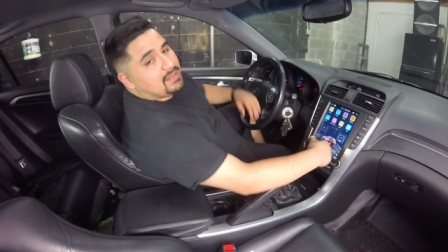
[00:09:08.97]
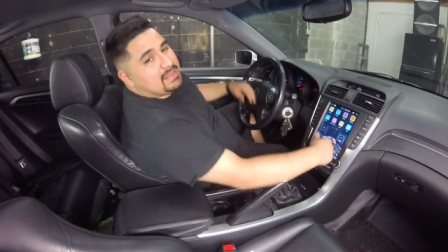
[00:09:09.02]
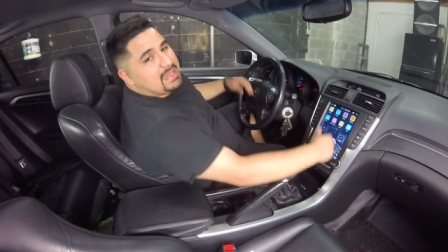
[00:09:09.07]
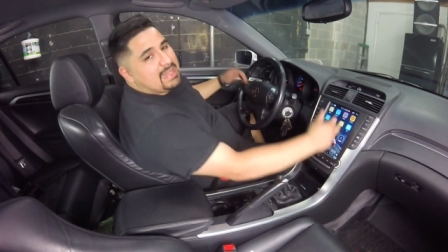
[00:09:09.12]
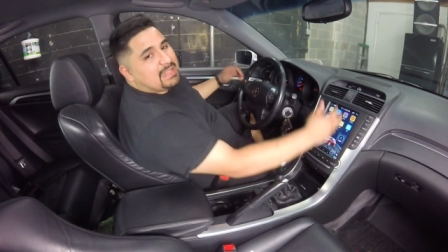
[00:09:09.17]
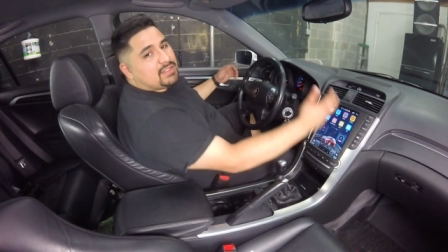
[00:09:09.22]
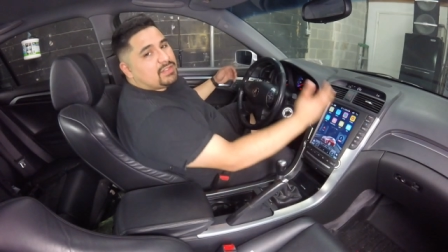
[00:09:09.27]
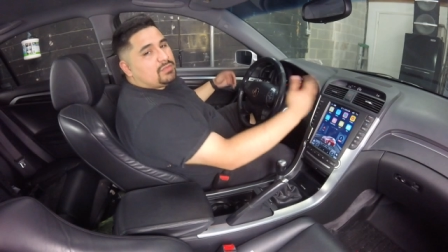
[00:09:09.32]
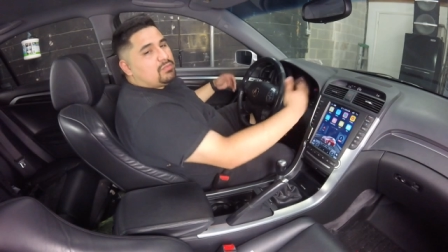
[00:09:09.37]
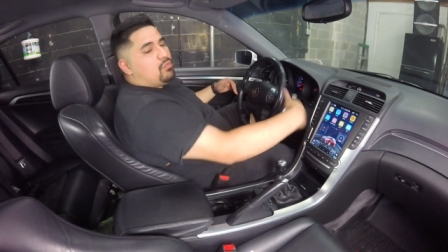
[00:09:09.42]

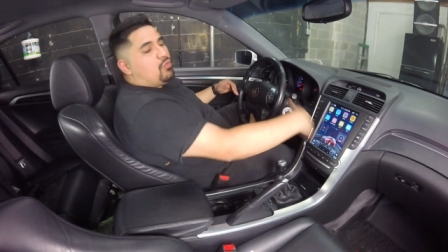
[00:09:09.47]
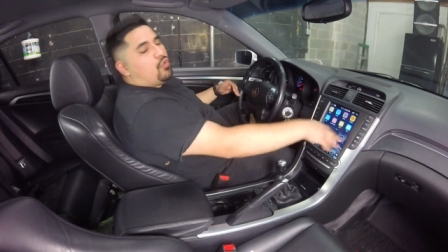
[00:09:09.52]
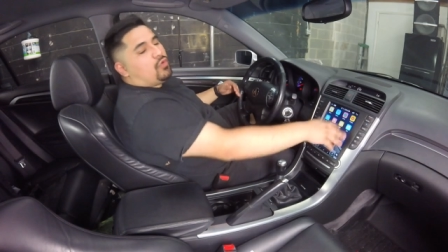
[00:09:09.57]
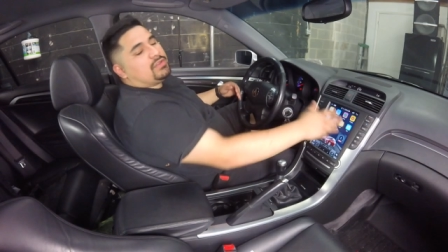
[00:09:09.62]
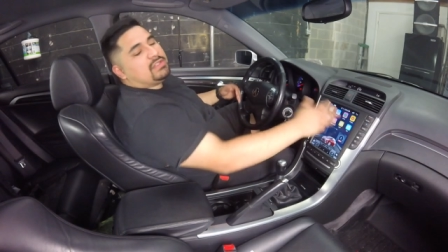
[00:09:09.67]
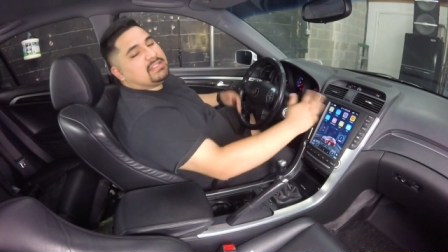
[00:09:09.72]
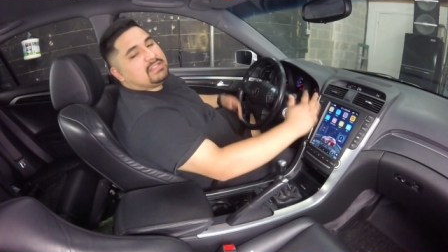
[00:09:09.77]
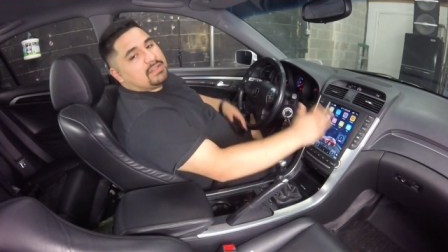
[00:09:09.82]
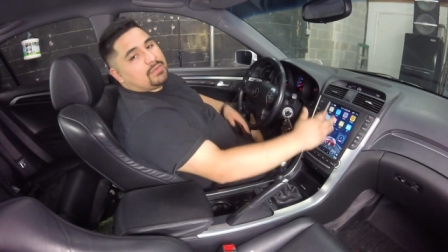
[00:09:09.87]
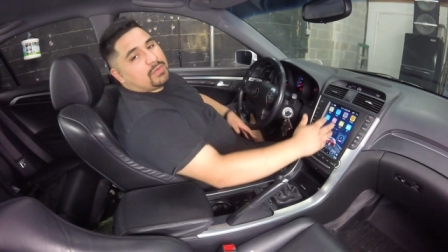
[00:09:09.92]
that's more
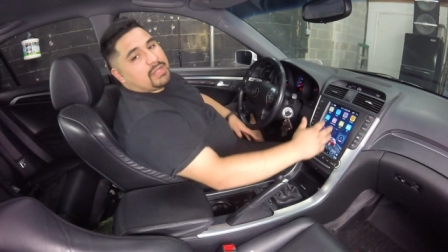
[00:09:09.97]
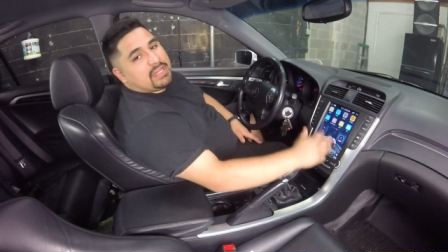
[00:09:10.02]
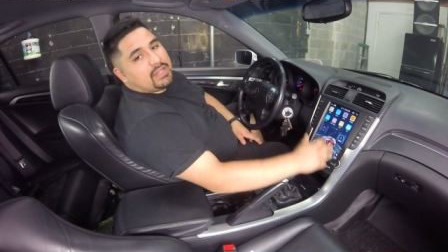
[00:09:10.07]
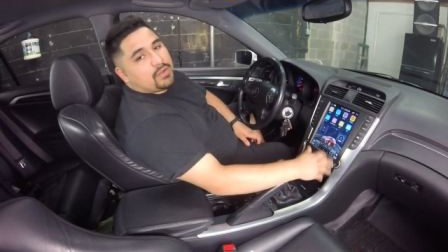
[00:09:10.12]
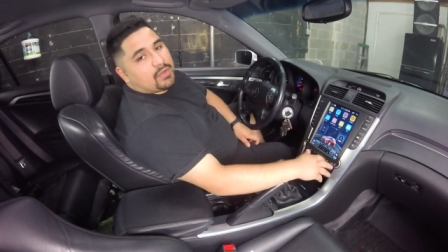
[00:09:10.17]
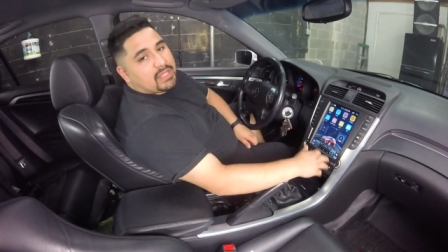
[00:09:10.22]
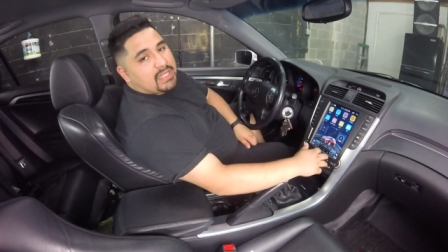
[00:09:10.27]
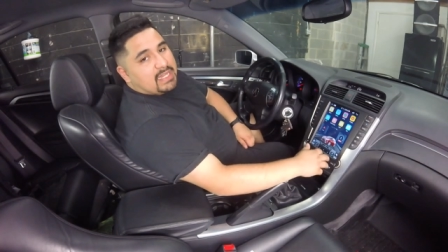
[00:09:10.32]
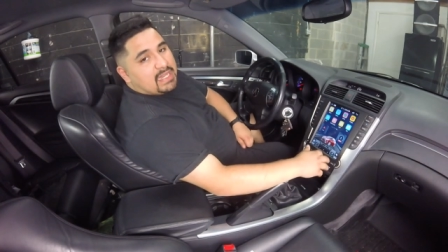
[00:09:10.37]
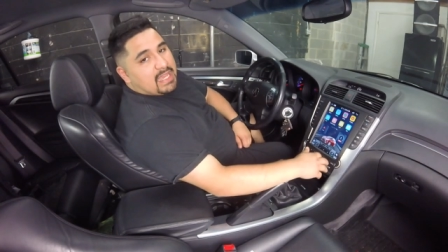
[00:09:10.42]
than the
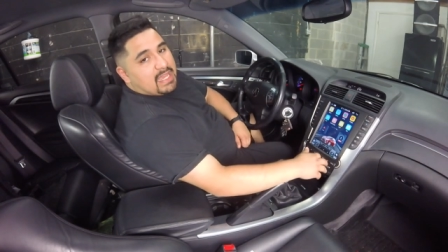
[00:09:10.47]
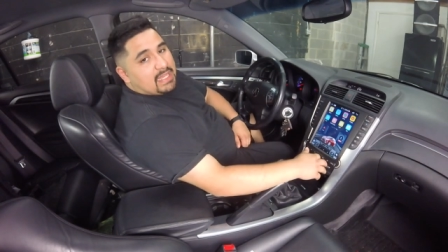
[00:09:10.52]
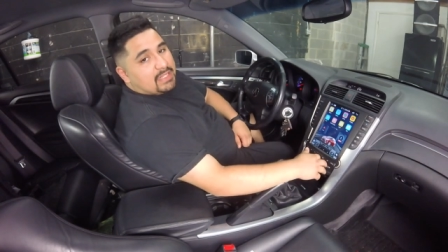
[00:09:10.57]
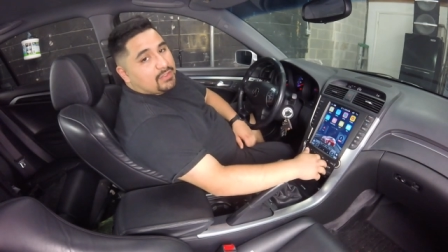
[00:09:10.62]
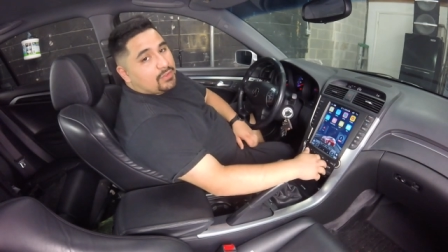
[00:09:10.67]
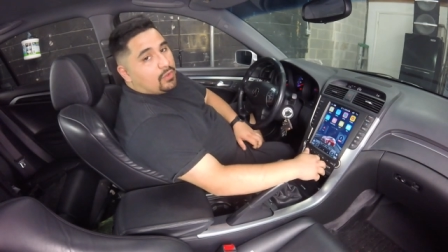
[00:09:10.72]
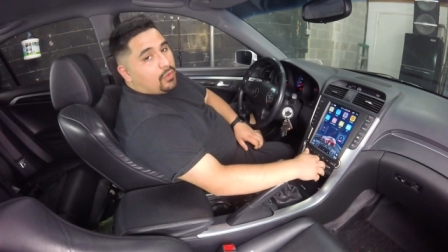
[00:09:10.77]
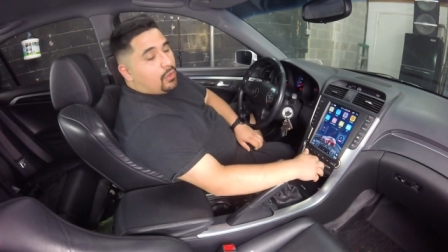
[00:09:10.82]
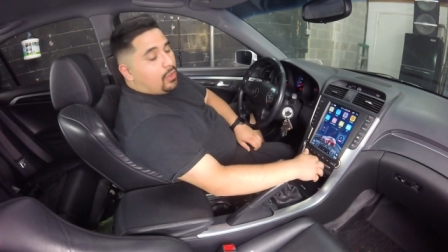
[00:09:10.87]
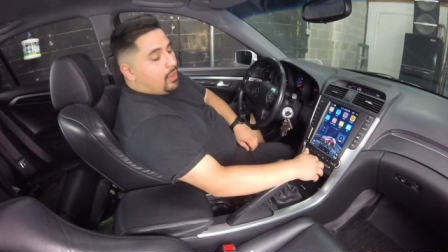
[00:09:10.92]
radio can
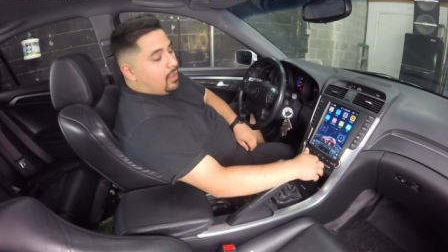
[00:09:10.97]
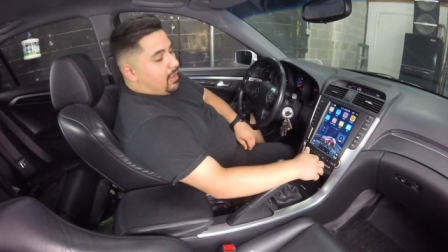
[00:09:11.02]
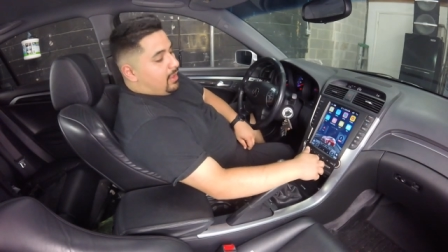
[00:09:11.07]
handle.